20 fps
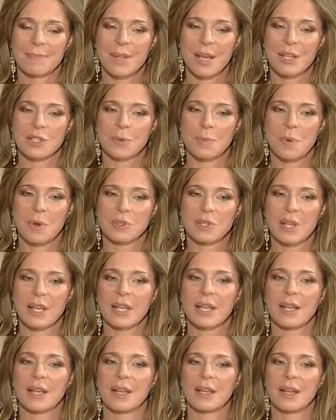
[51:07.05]
I suppose
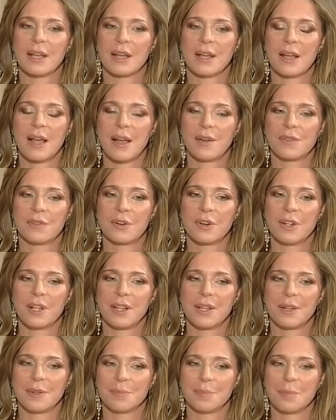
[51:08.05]
like
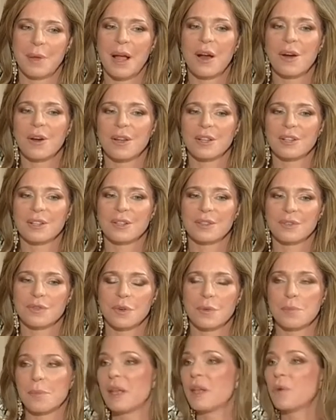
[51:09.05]
every parent,
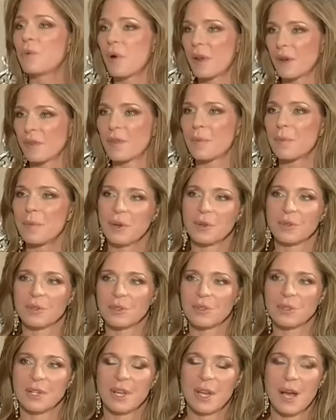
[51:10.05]
for me, one of the
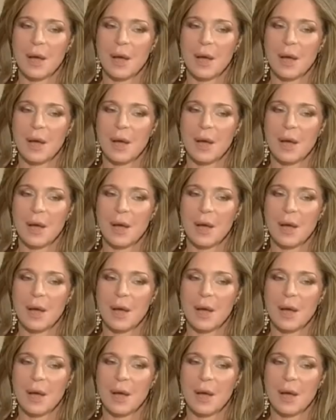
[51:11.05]
most,